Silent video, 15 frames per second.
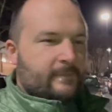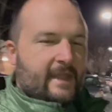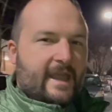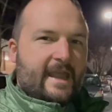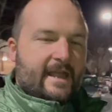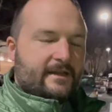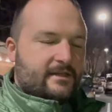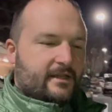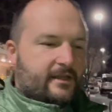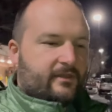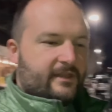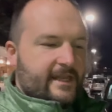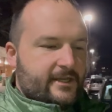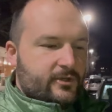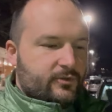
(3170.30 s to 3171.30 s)
And uh,
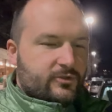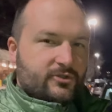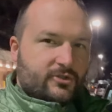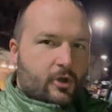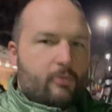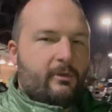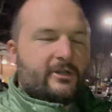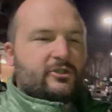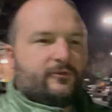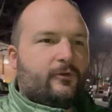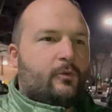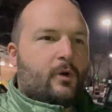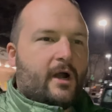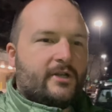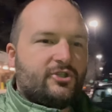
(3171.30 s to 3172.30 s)
thank you so much for
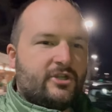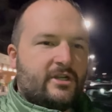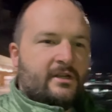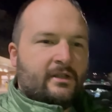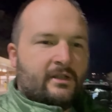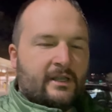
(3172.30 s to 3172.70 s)
watching.